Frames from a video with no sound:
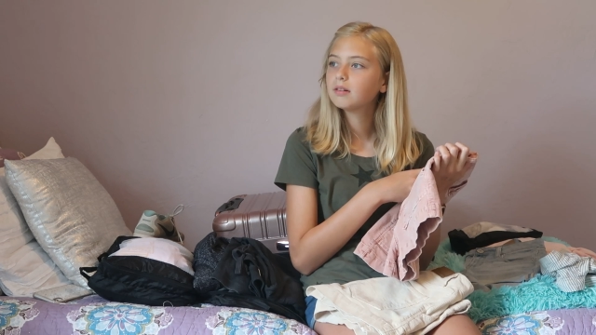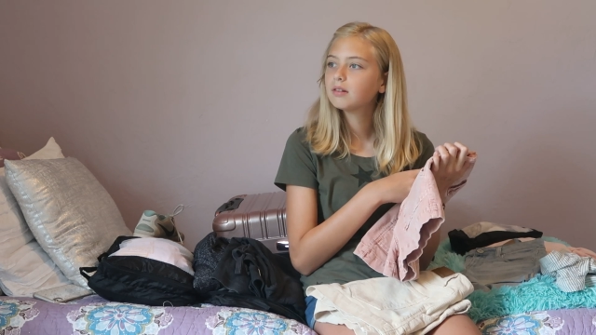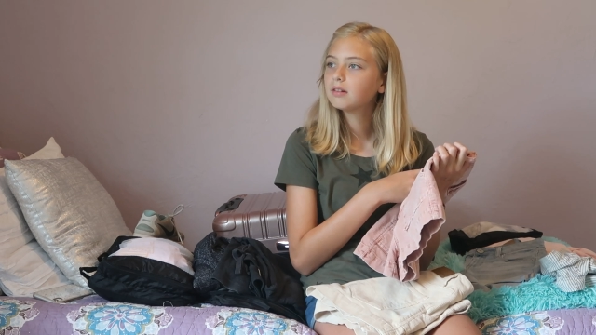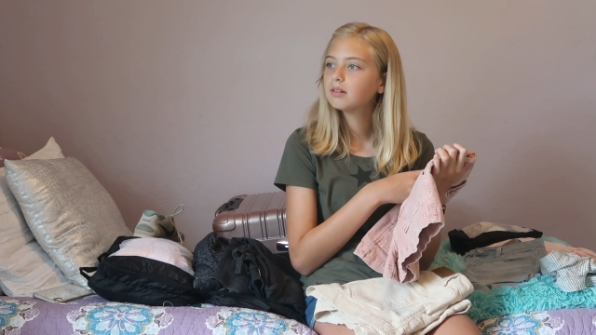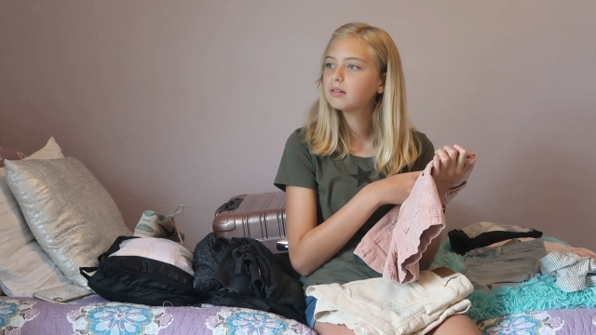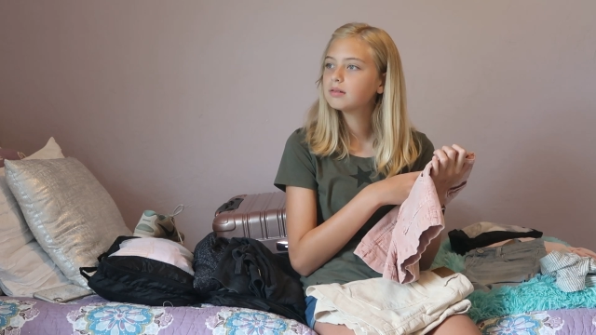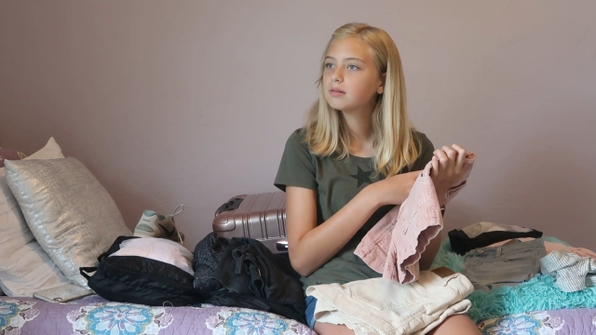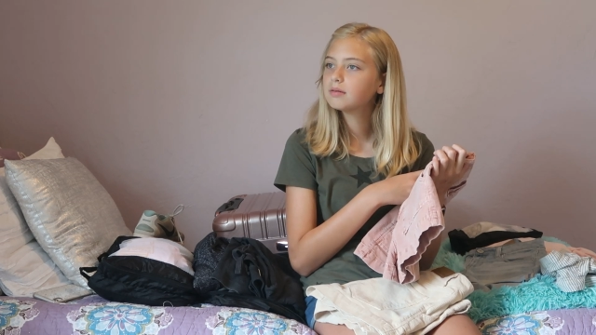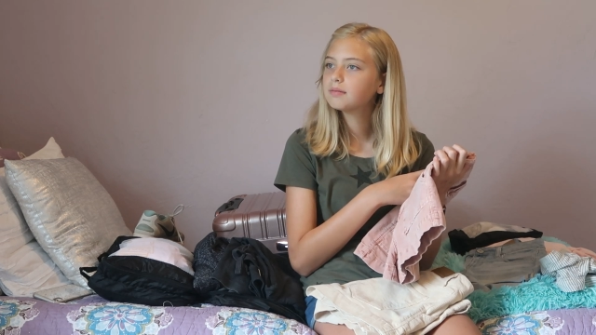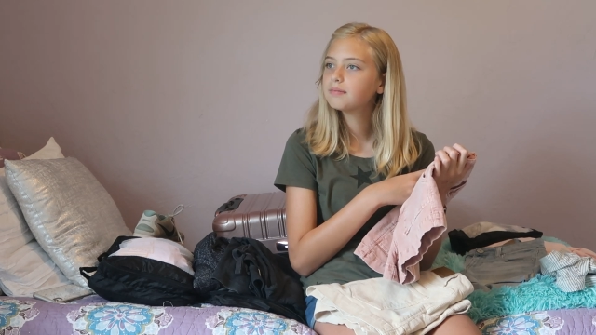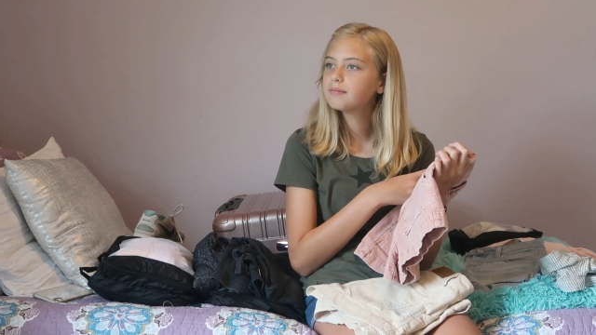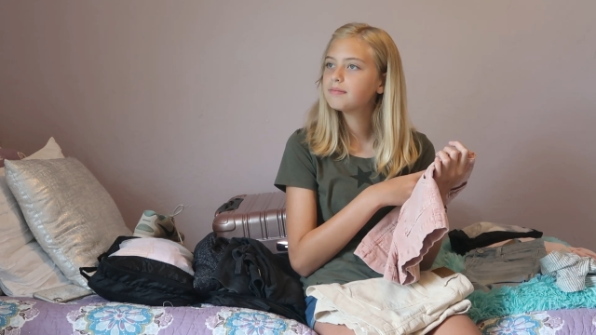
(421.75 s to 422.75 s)

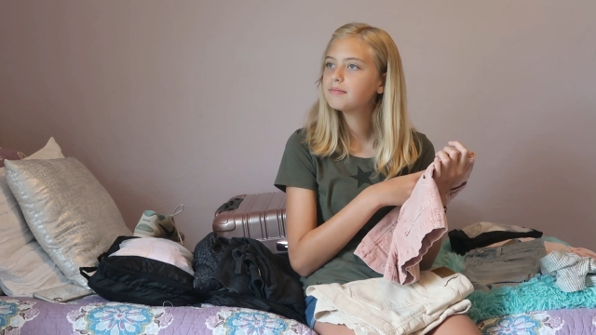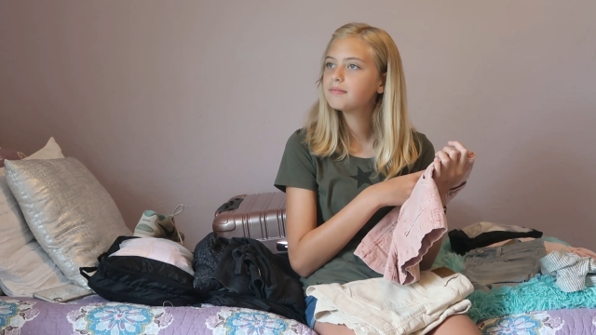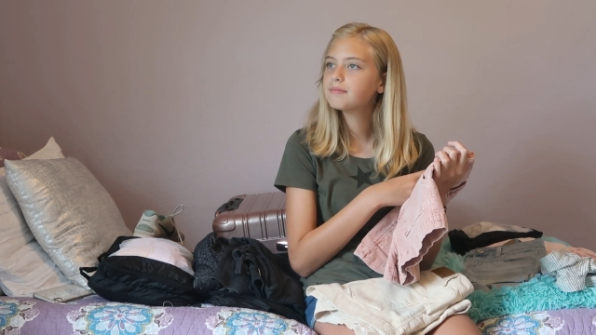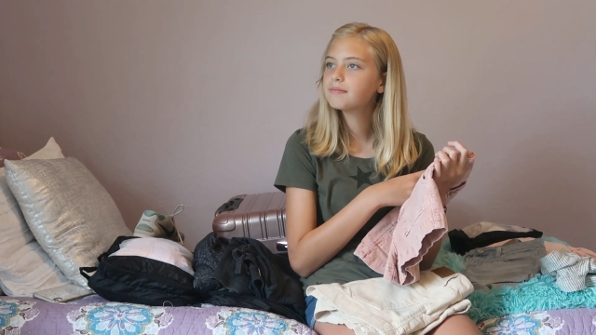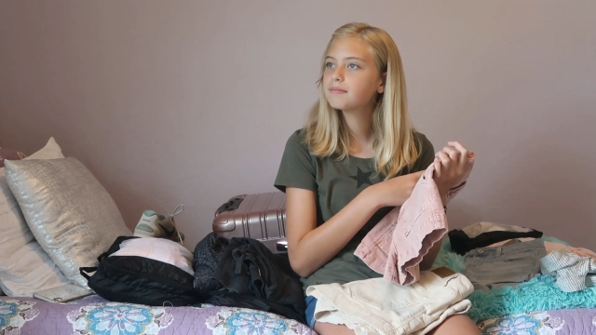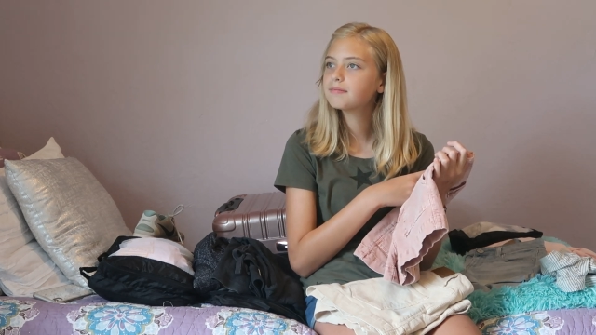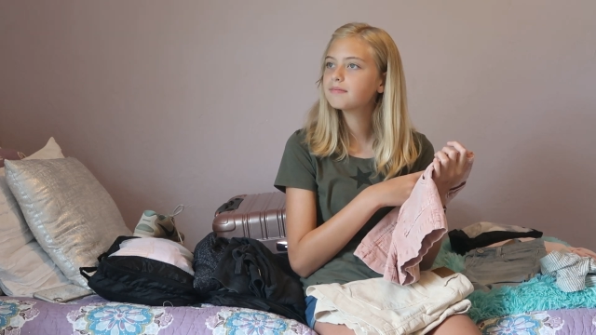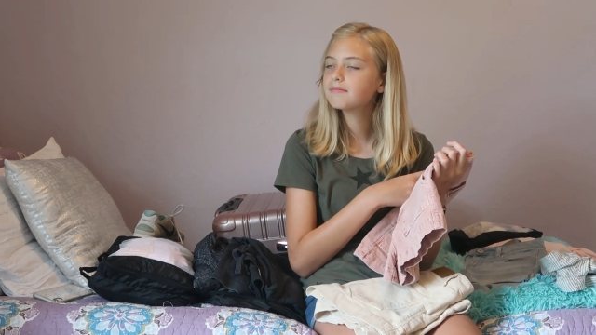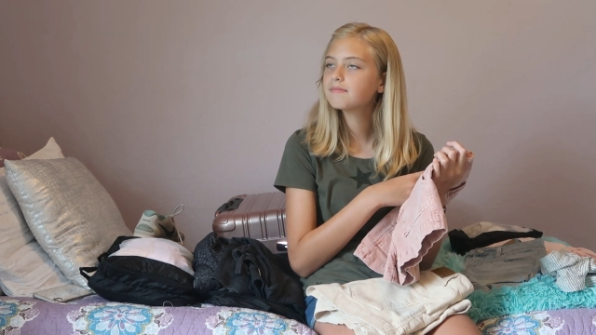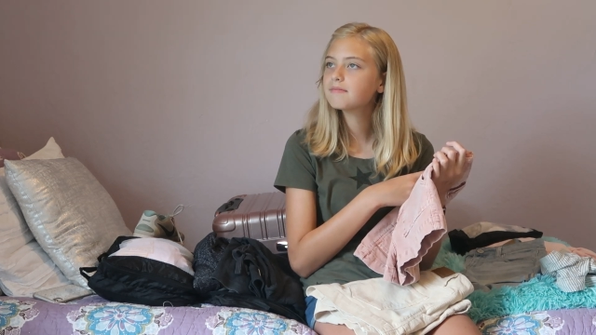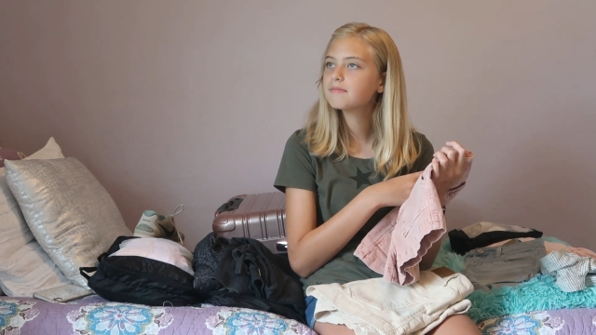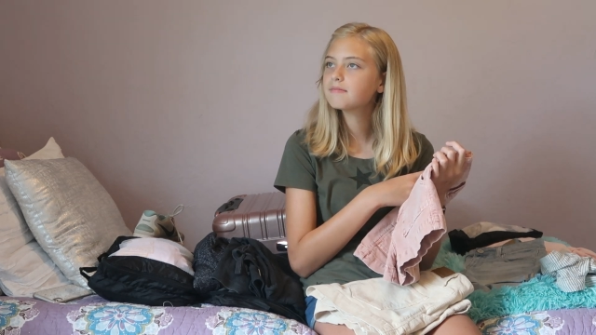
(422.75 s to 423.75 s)

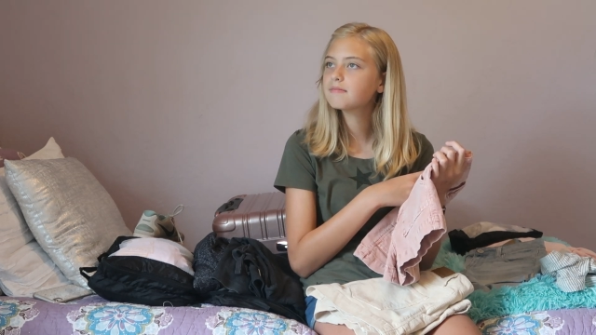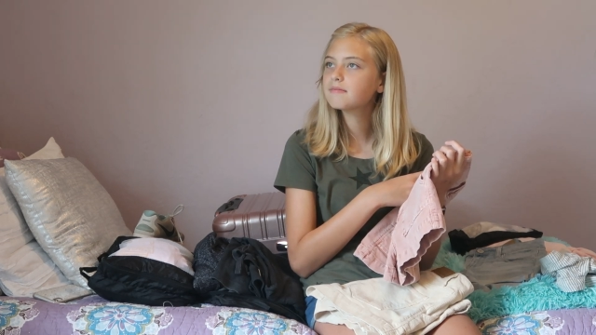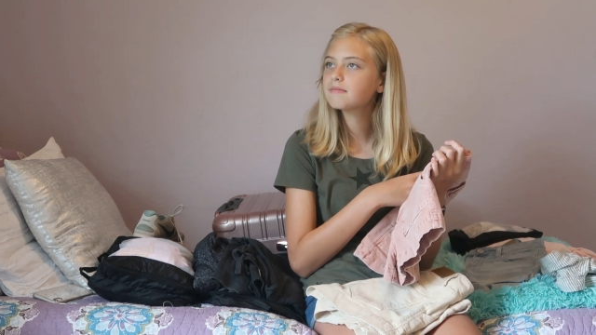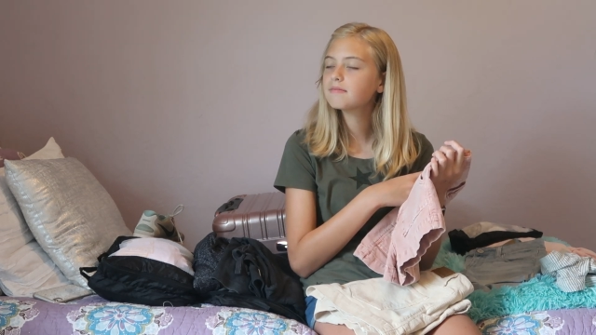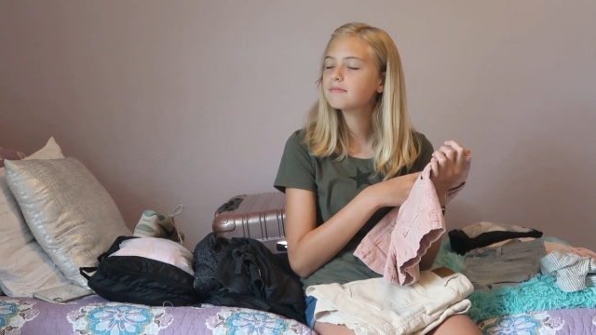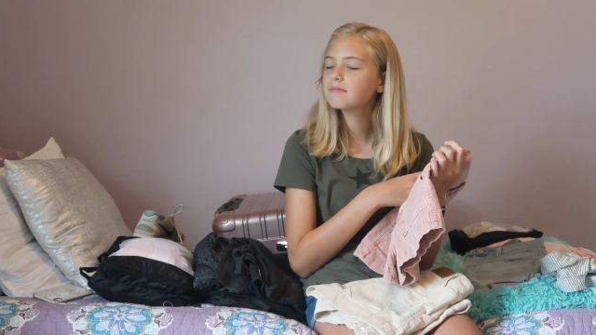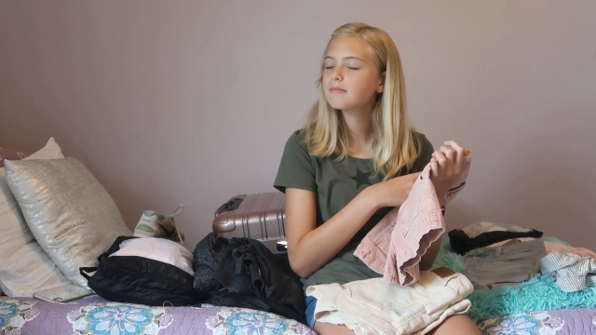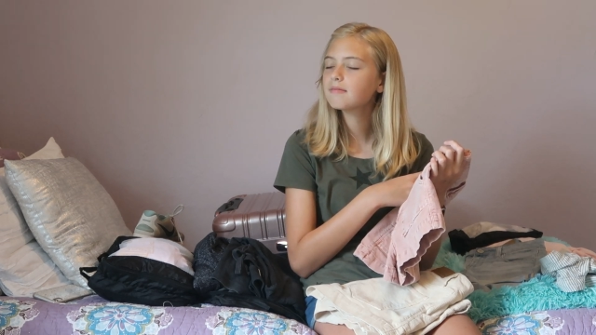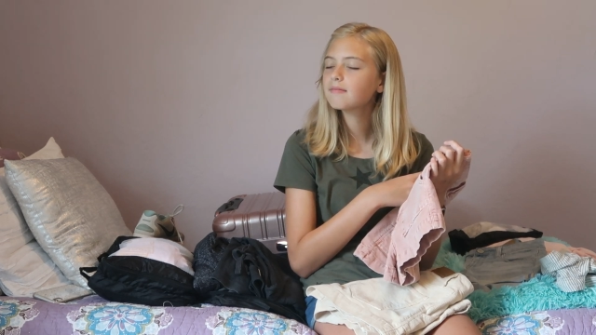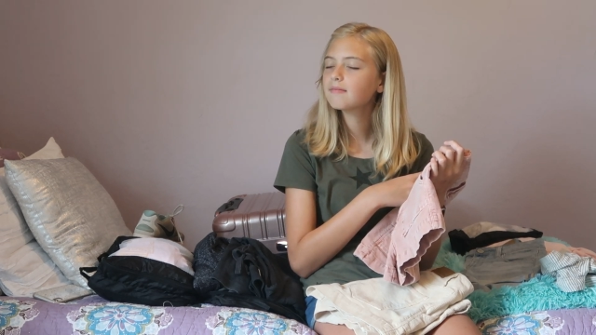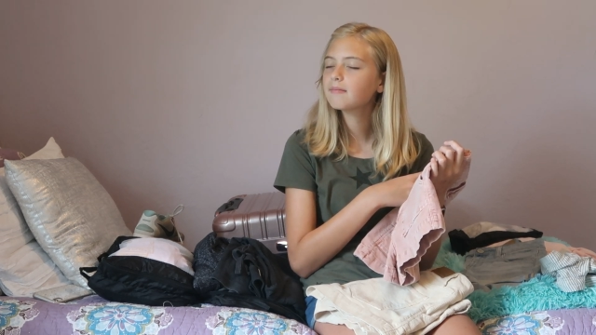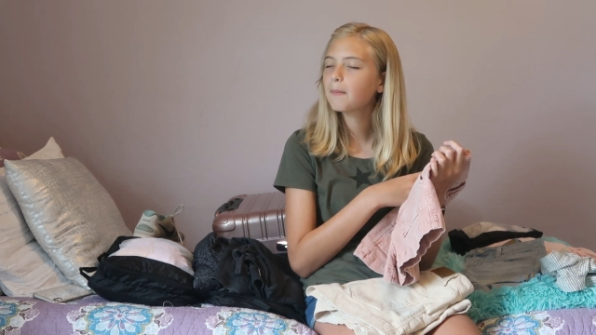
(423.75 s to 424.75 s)
[no speech]